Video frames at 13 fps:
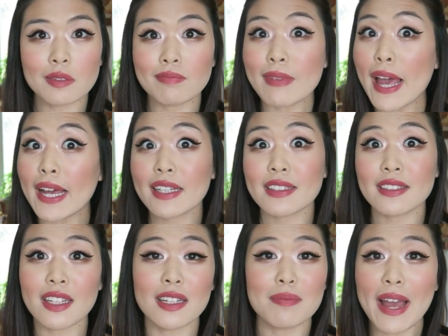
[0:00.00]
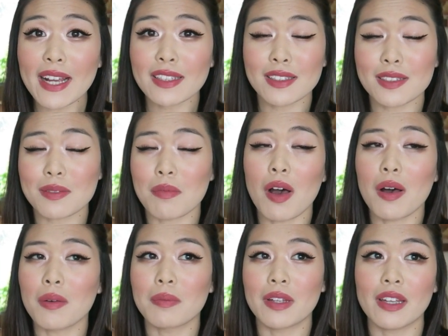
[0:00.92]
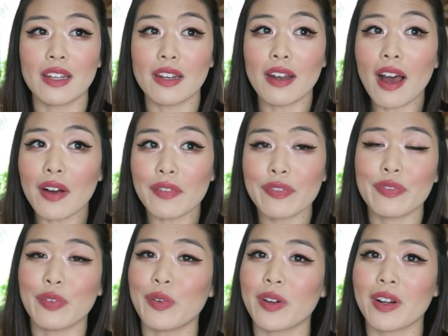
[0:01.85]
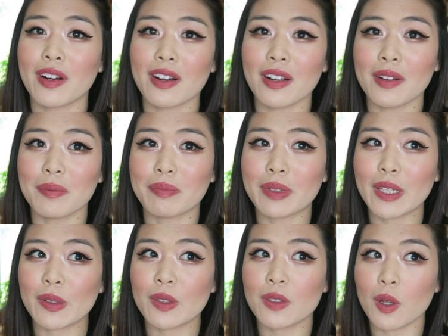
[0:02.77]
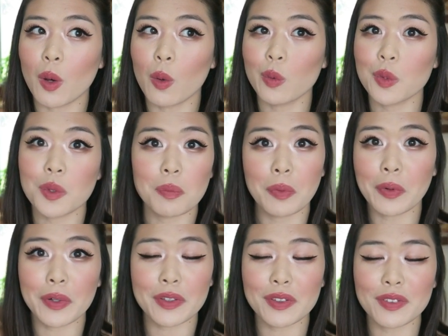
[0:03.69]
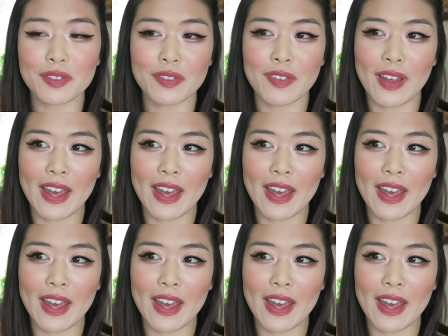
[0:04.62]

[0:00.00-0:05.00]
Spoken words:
Max and Max's mom enough for being so supportive.